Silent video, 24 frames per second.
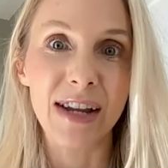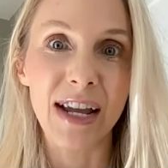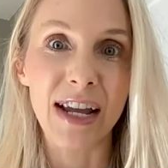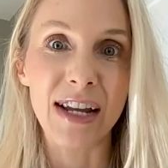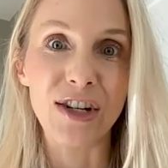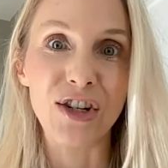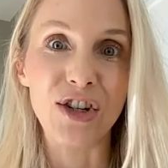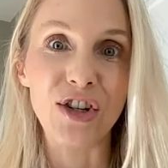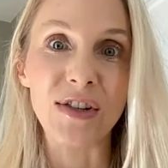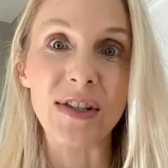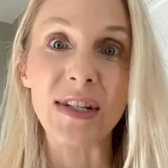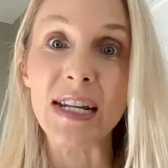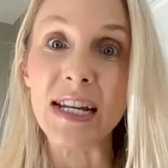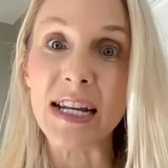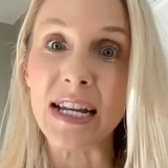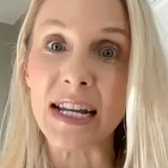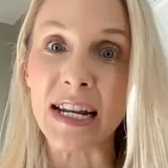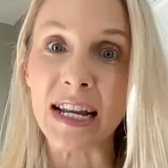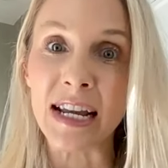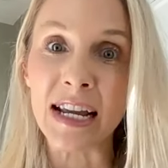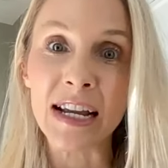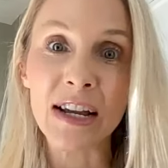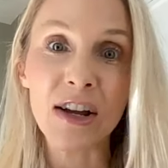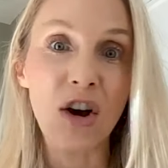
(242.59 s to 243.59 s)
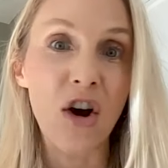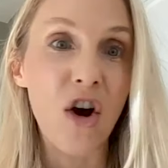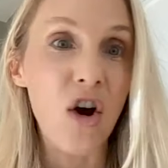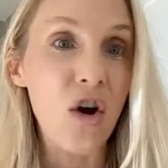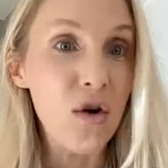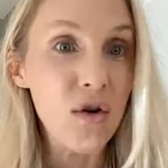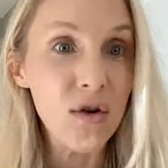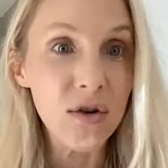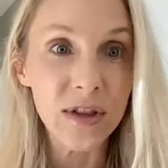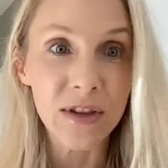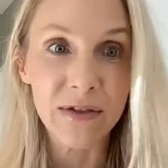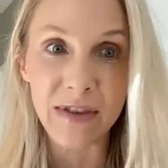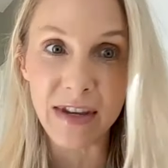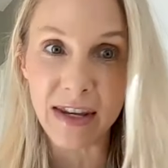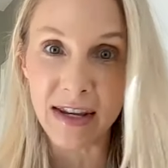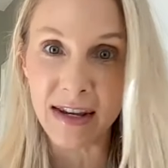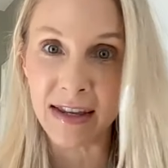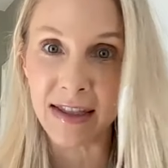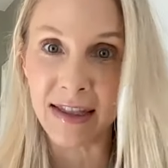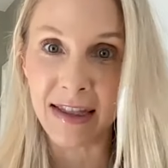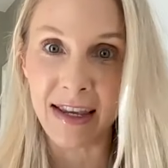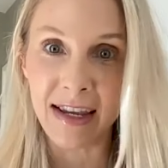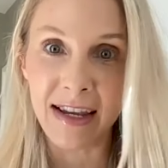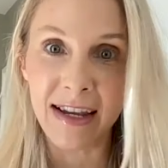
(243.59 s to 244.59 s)
and just eating all the
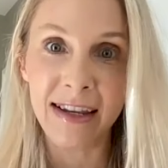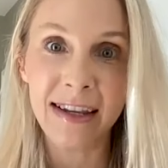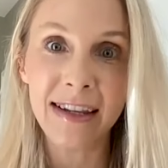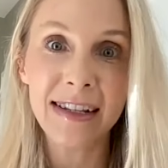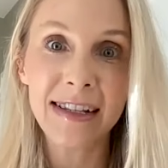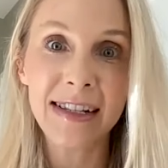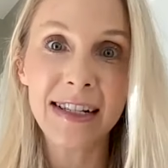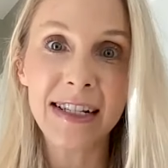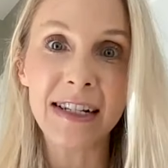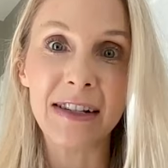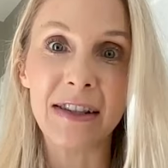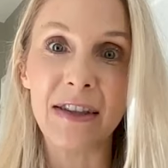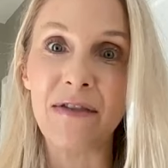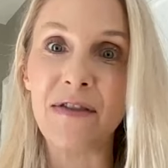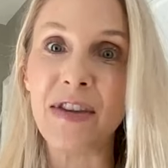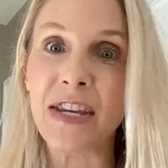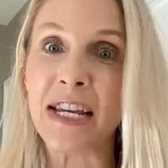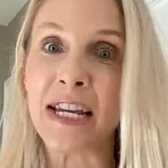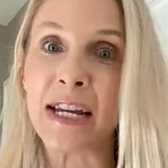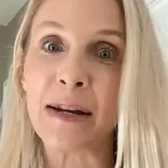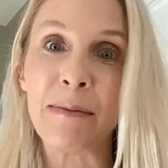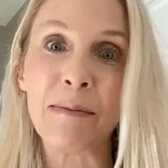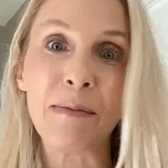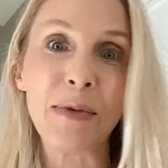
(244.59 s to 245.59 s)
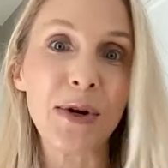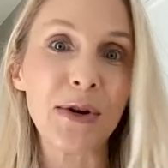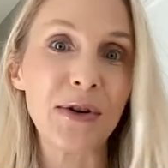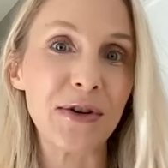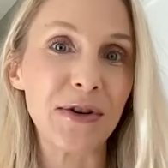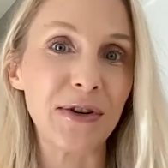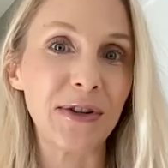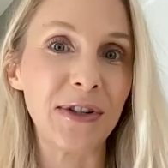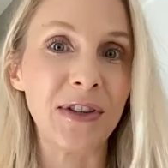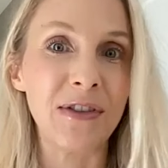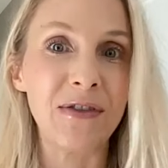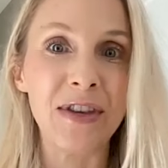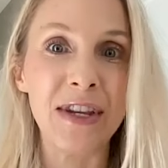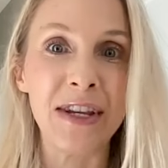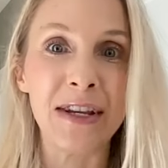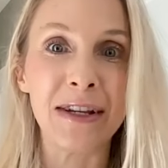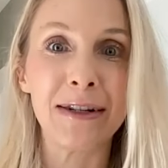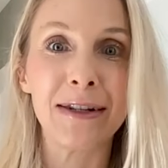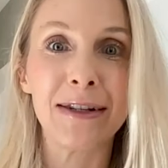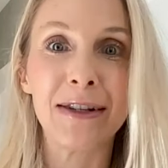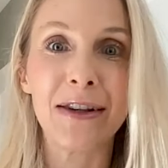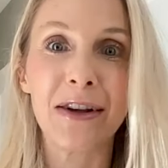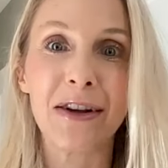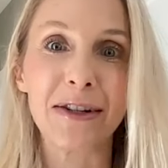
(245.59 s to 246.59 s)
vegan things the vegan burgers the
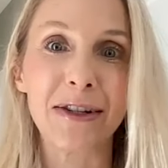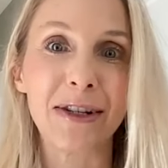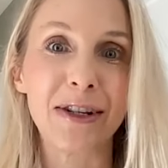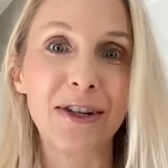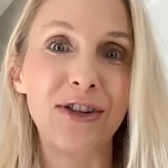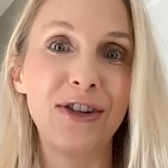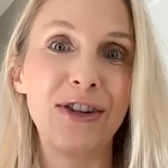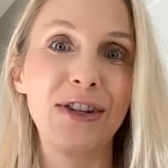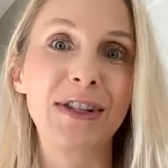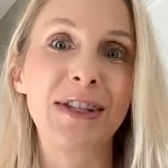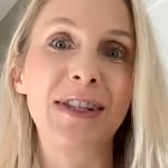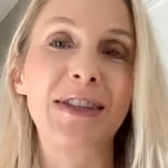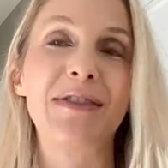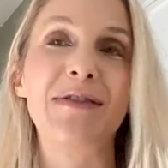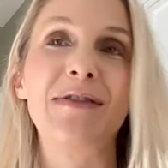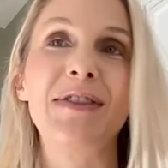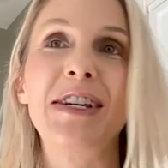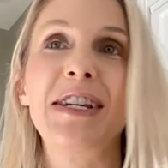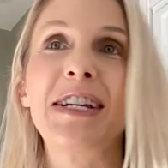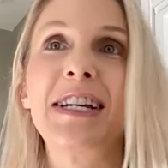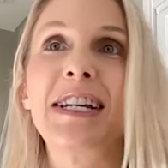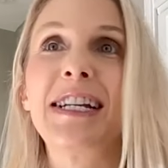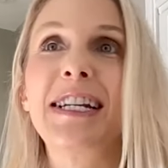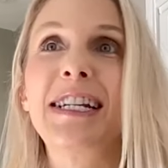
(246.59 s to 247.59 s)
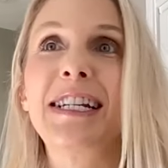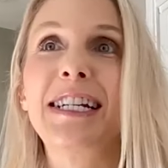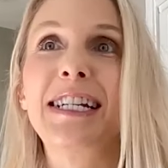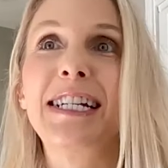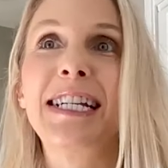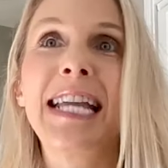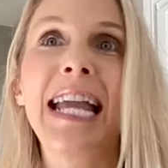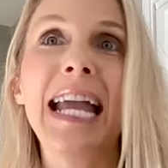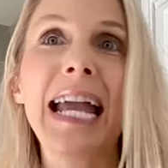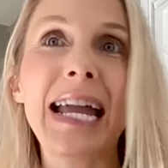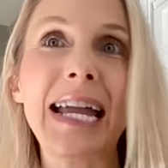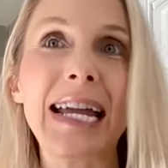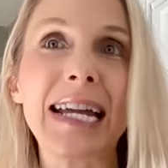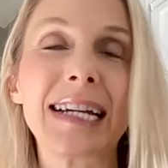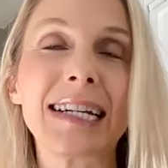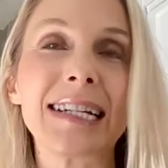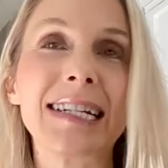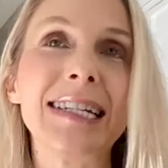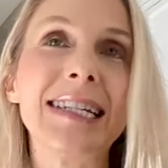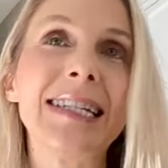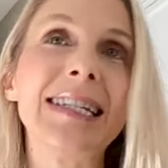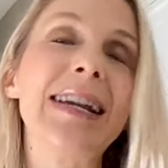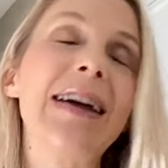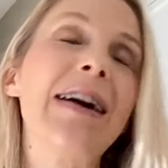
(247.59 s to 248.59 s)
vegan sausages the vegan
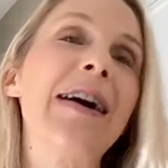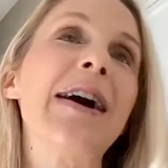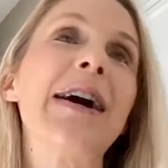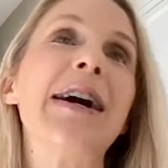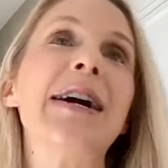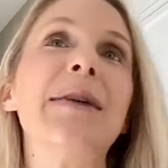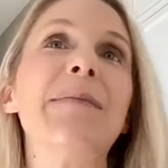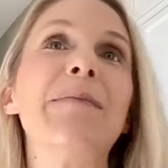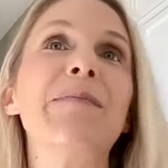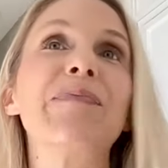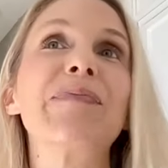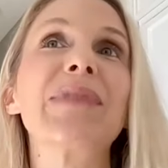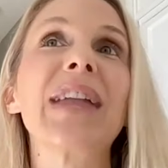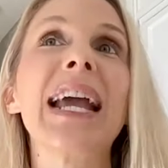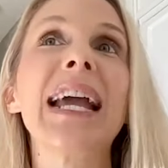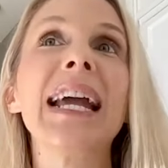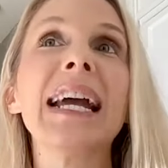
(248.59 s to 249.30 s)
cakes um,